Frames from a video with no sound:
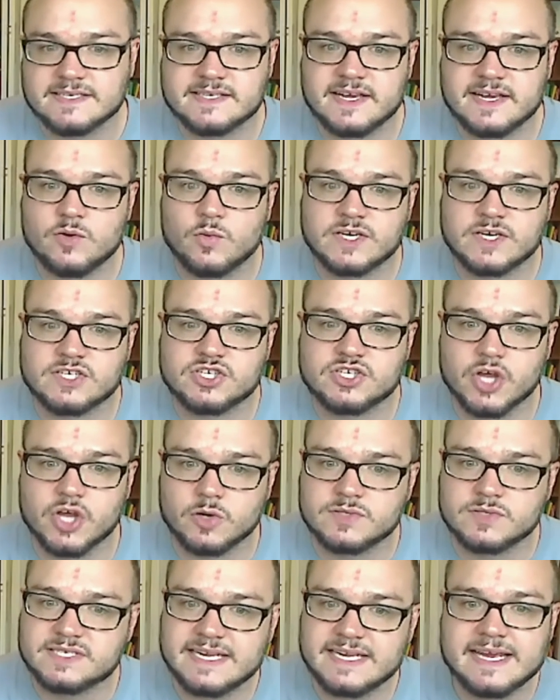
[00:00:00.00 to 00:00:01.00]
in which
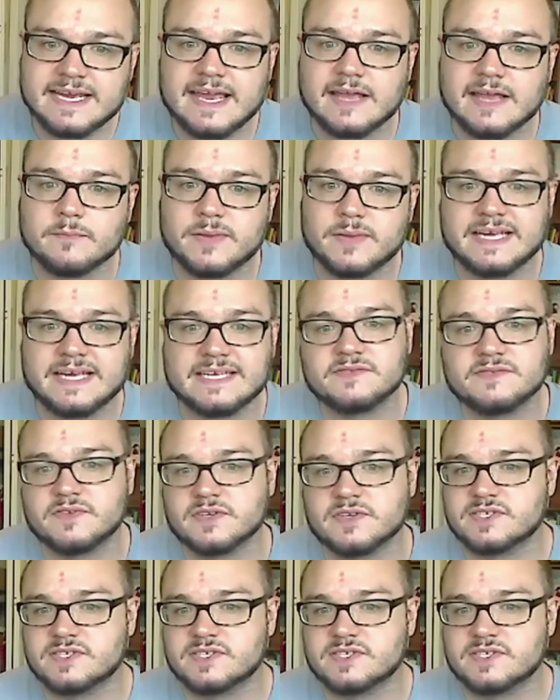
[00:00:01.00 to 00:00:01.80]
those seeking peaceful